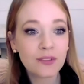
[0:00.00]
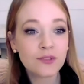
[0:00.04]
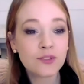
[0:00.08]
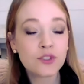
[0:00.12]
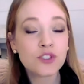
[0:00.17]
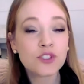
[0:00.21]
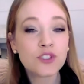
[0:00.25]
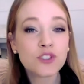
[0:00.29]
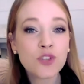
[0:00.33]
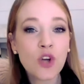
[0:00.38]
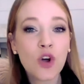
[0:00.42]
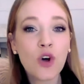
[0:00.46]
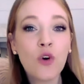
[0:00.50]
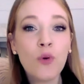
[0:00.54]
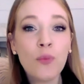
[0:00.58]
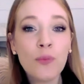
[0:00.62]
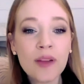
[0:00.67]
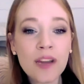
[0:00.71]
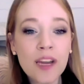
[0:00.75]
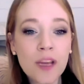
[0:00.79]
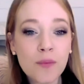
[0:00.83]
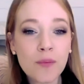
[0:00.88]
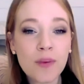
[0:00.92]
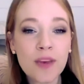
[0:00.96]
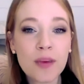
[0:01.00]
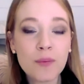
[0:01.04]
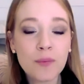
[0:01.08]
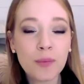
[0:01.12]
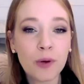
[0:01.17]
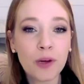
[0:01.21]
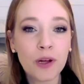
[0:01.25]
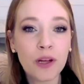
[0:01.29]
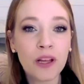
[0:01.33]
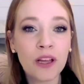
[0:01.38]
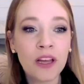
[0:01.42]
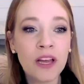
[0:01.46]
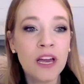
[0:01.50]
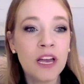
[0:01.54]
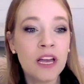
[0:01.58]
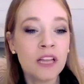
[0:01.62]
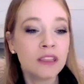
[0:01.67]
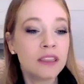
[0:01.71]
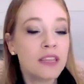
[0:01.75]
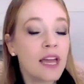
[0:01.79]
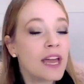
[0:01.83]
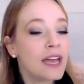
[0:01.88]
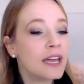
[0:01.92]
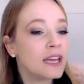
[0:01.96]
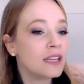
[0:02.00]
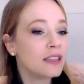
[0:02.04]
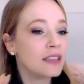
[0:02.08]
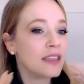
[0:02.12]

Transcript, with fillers: So many people, like,